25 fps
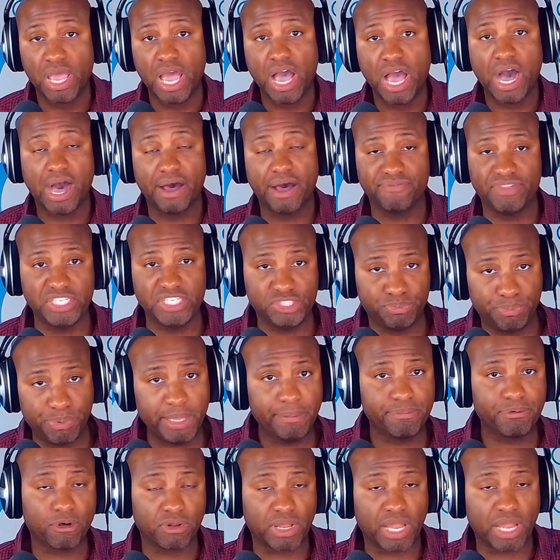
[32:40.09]
of these
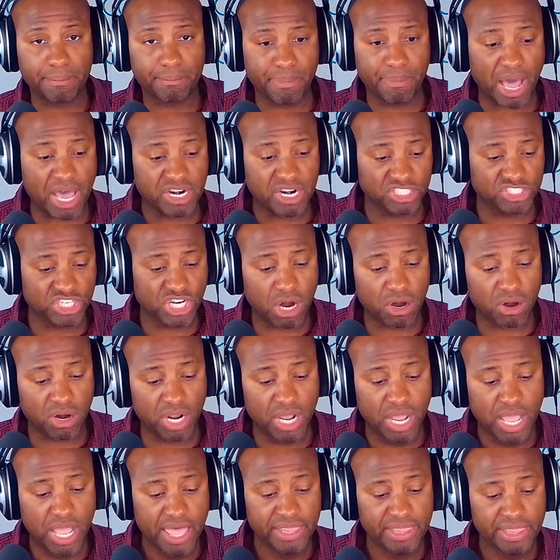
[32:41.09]
people like Bhattacharya
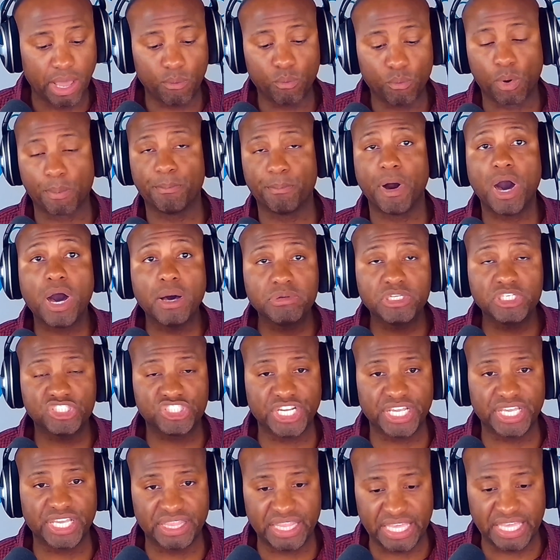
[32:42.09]
that were
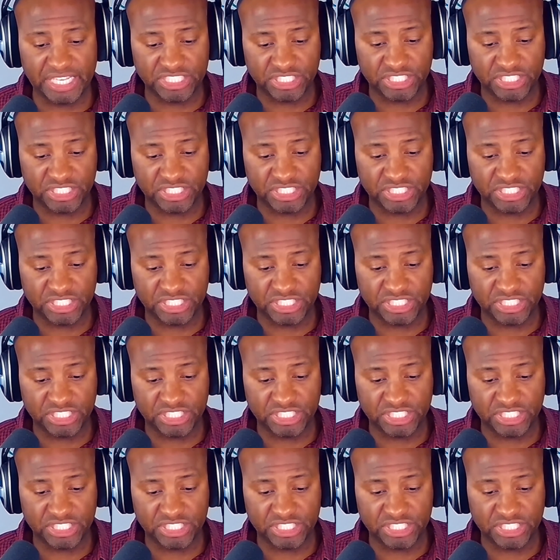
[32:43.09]
publishing these